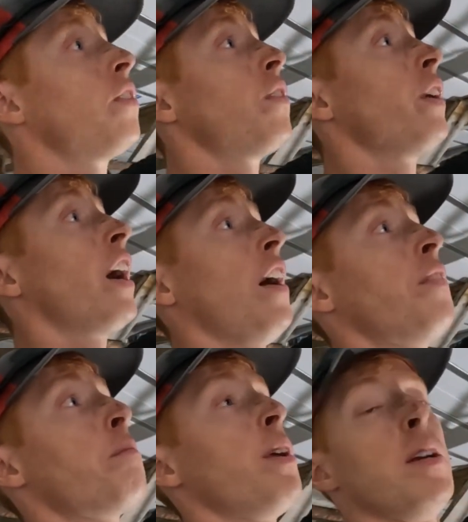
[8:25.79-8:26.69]
we got
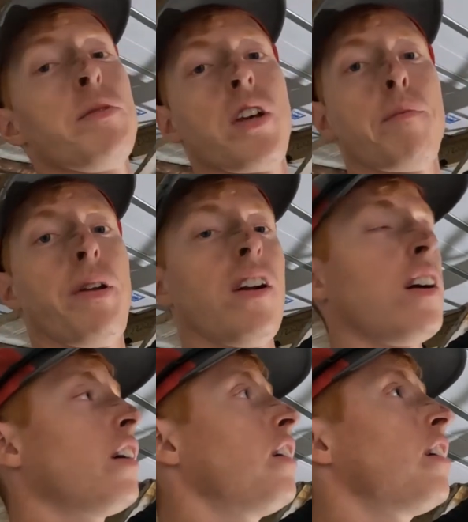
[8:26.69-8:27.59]
the beams up
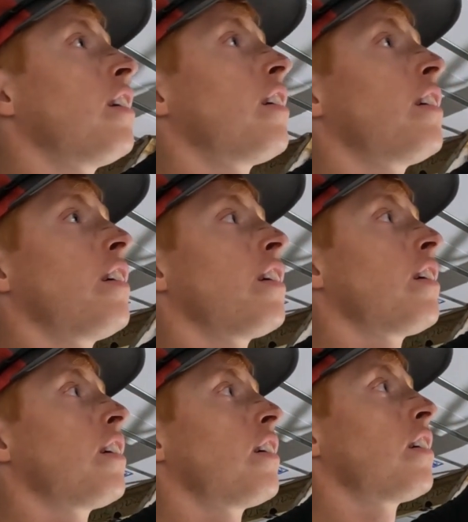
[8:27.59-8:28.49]
here,
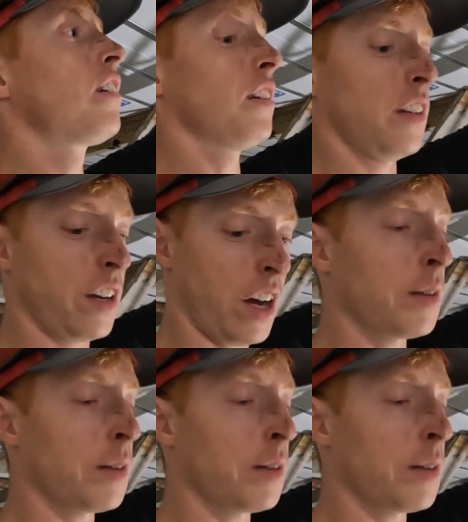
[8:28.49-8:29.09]
got